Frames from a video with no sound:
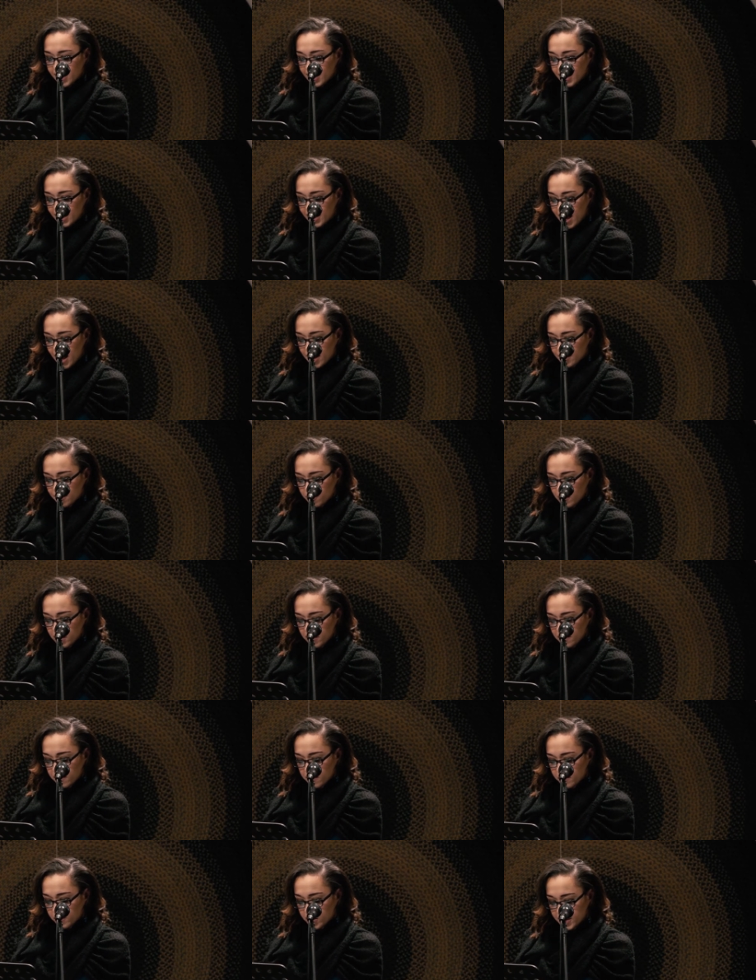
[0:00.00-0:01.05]
He asked one
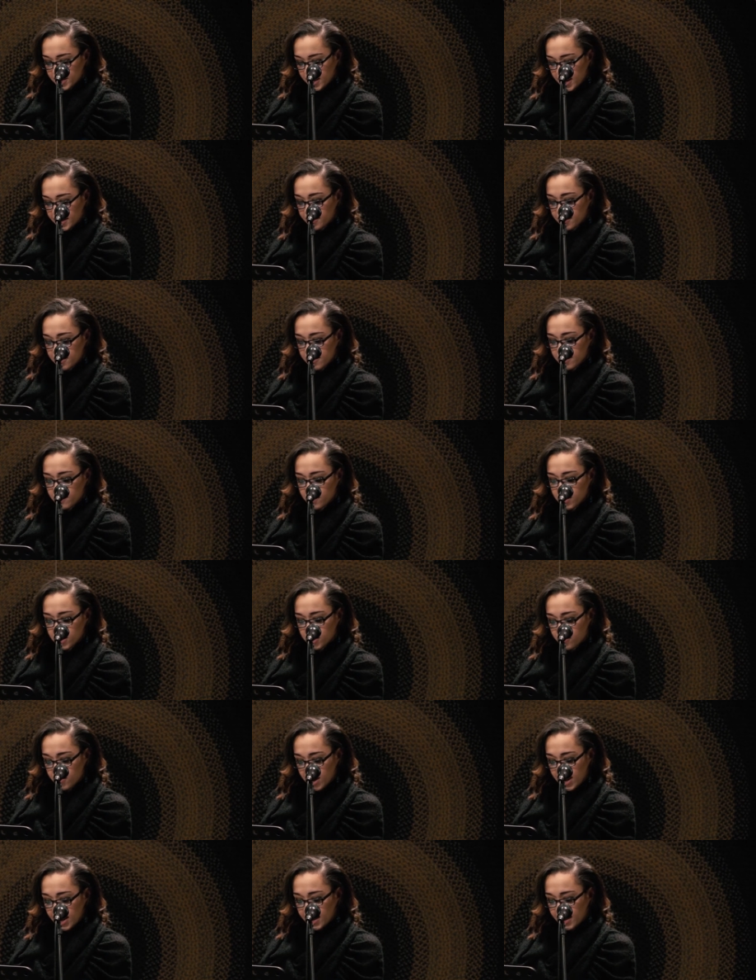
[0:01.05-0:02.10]
of the bartenders for a
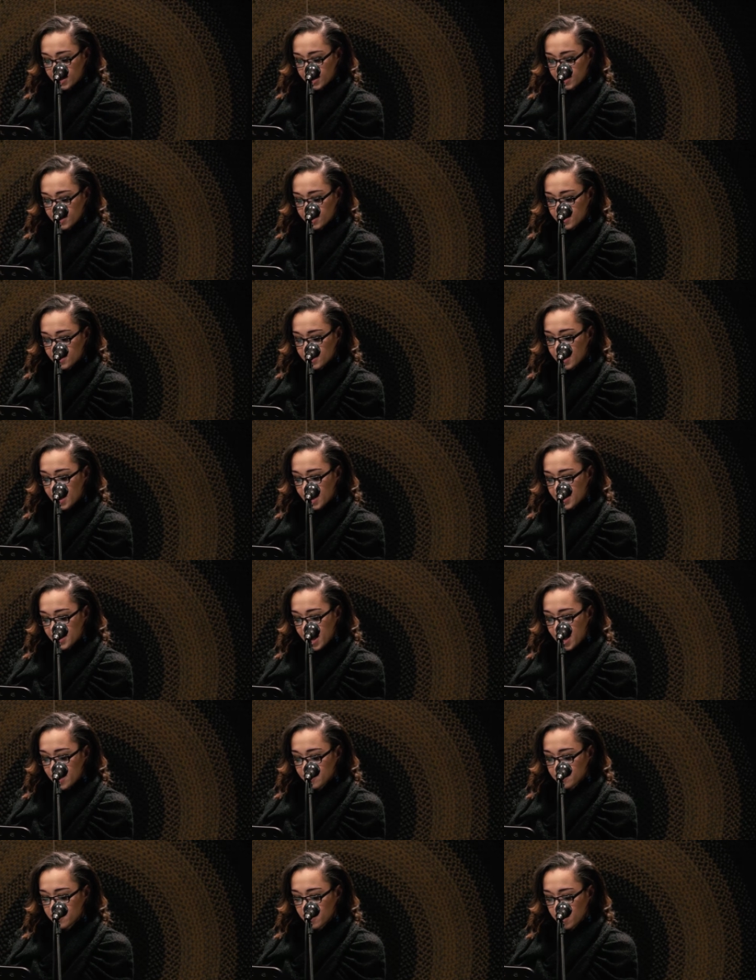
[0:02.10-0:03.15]
drink and
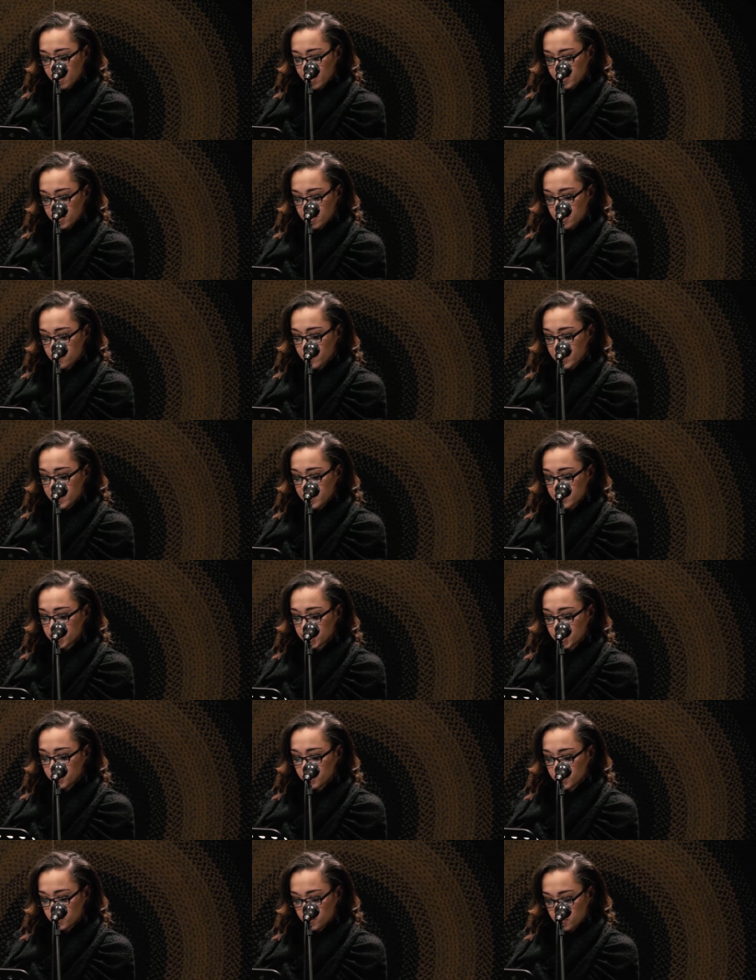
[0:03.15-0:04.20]
asked the other whether
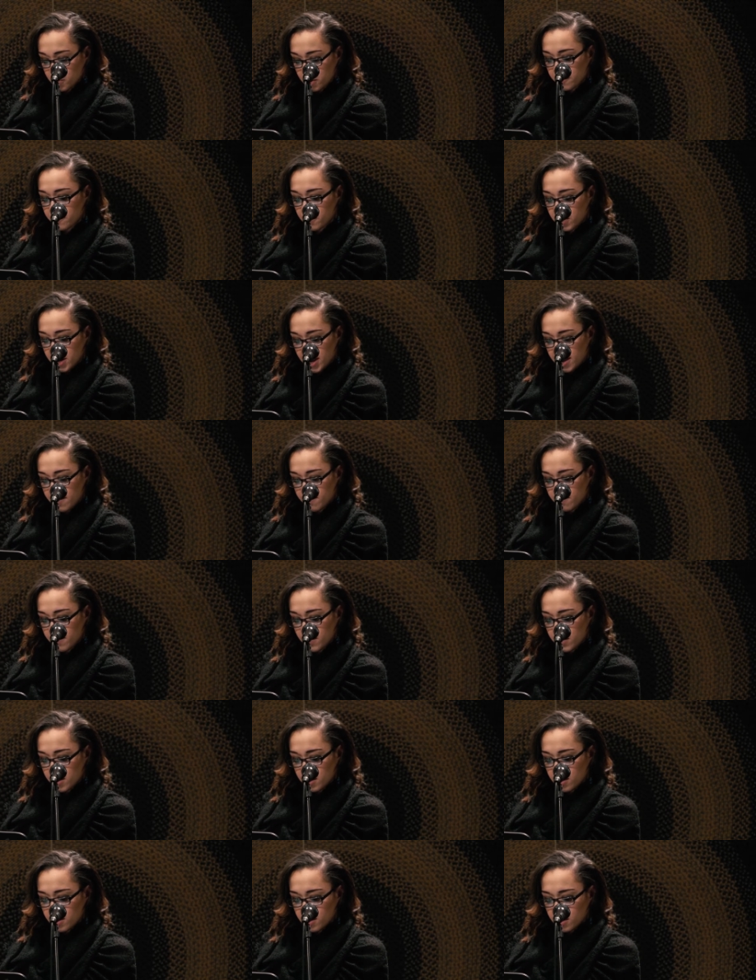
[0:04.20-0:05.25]
she would work for him.
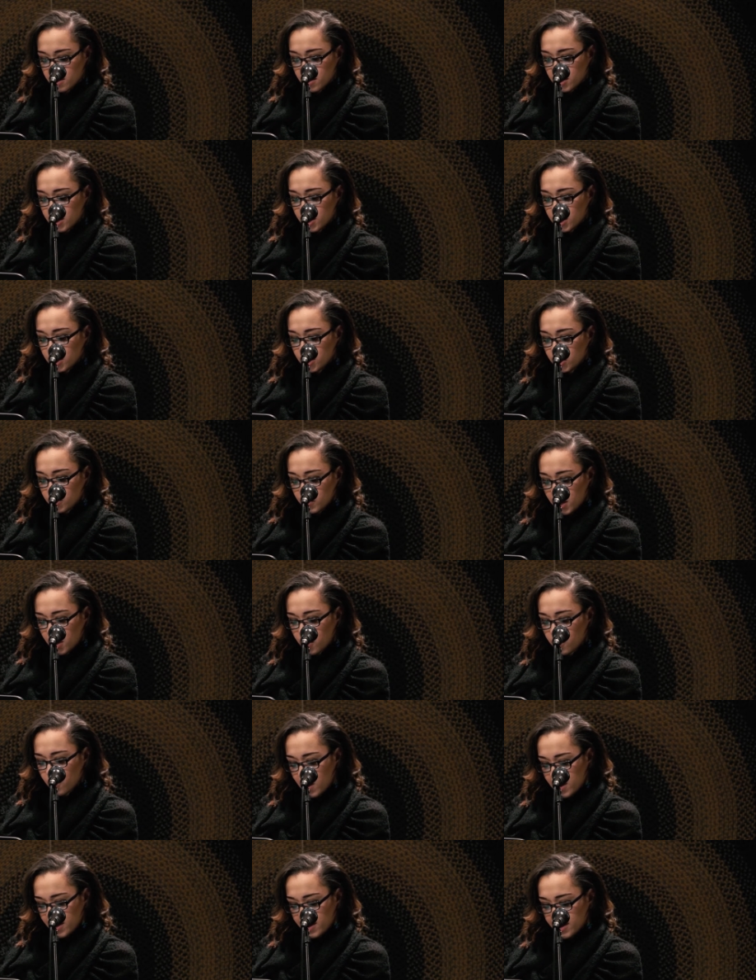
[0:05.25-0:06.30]
Doing
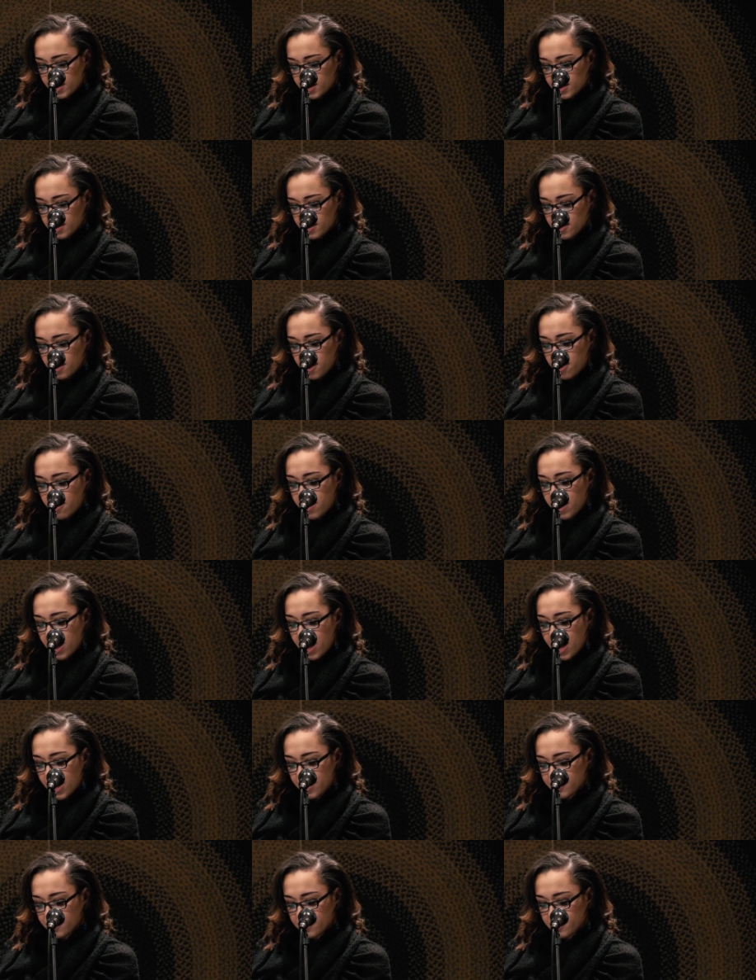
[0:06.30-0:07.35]
what? Nara
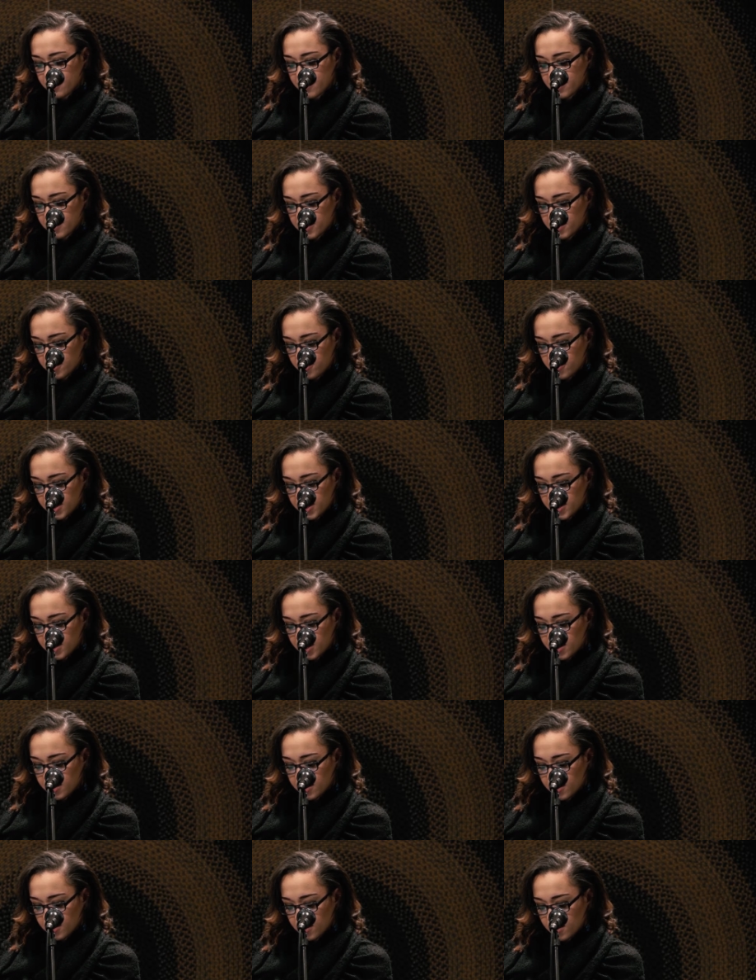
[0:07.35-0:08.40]
asked,
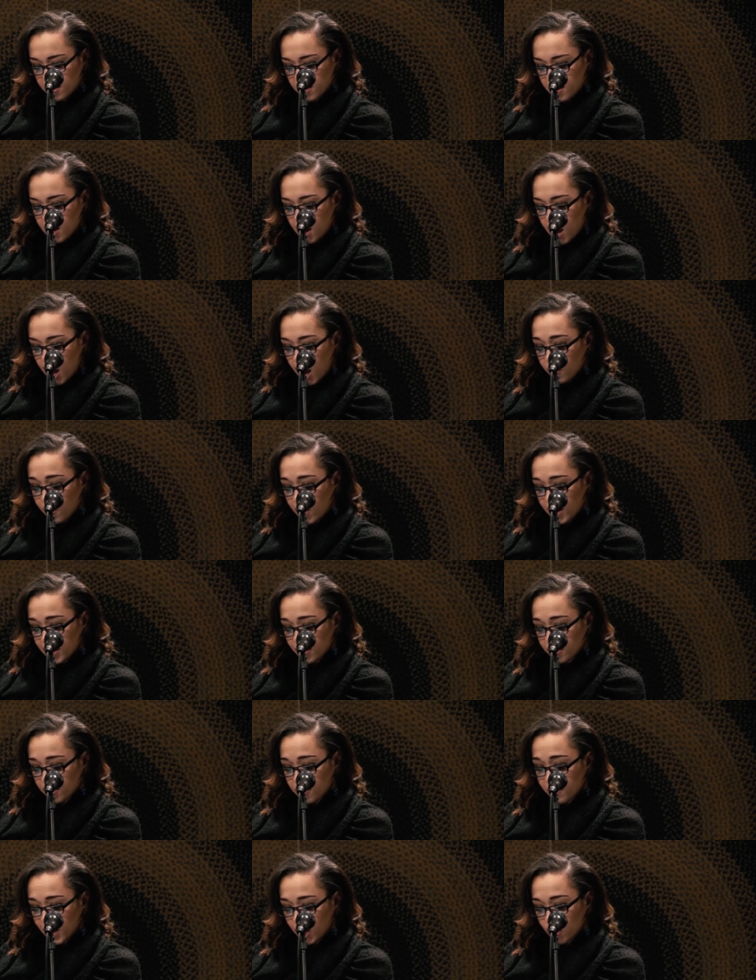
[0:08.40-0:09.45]
disinterested. I want
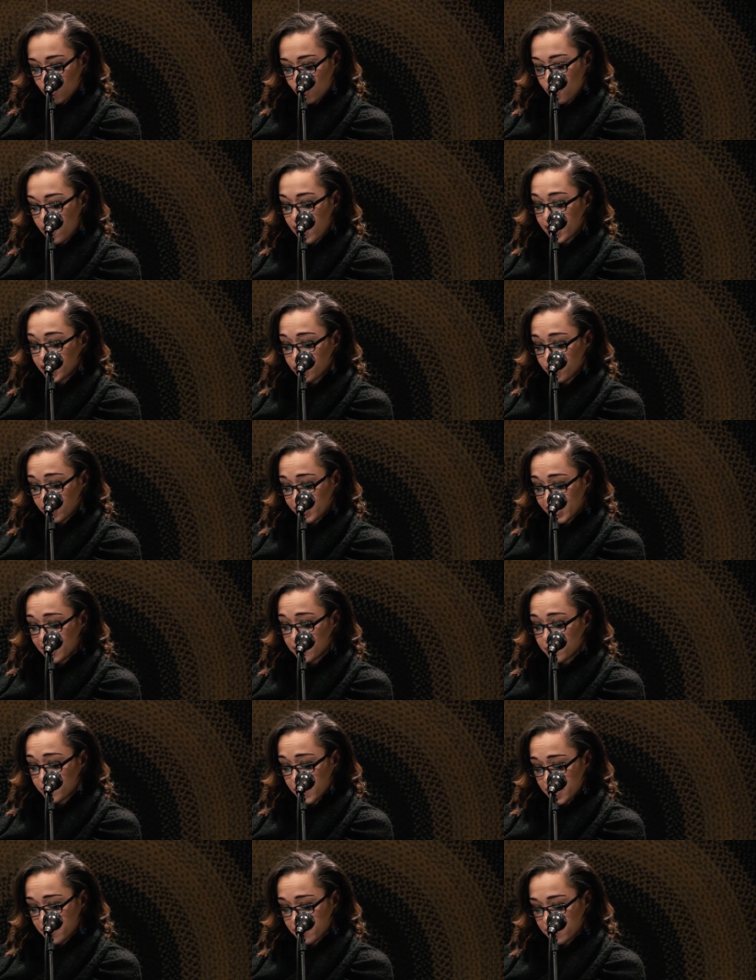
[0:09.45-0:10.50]
you to make sure I don't
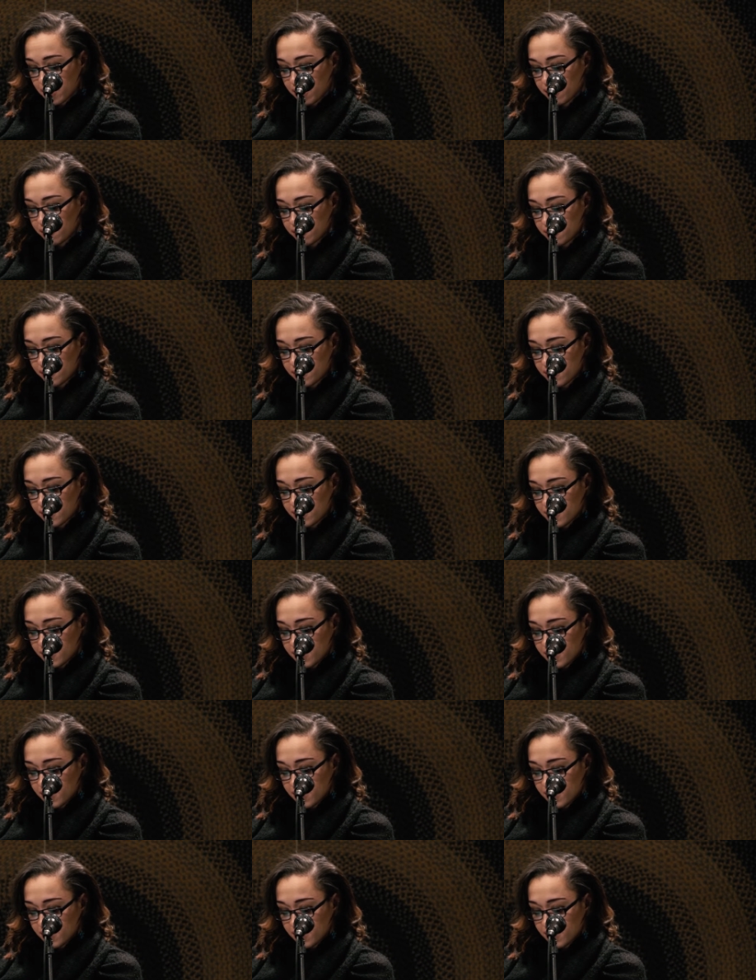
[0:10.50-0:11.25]
kill myself.